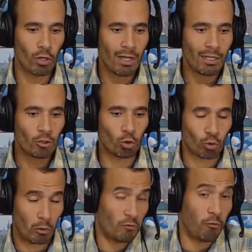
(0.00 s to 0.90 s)
to
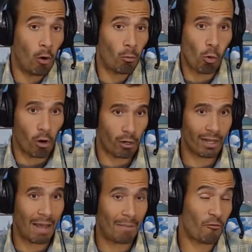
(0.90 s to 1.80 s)
transform work. I'm
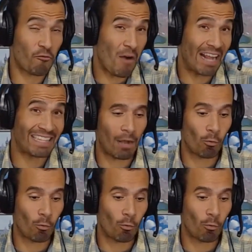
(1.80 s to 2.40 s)
afraid that